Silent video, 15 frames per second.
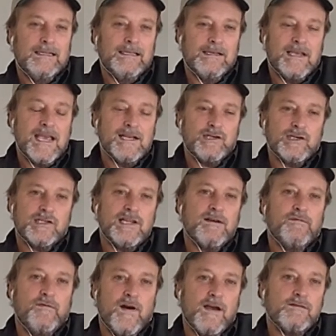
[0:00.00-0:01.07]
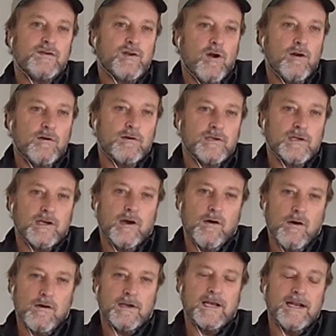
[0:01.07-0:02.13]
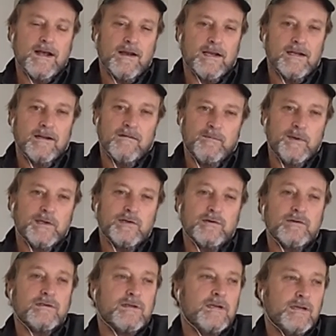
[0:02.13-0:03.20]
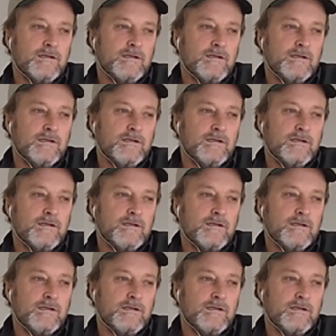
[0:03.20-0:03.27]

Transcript: you can't just have 5 starters and go, okay, now I got enough pitchers.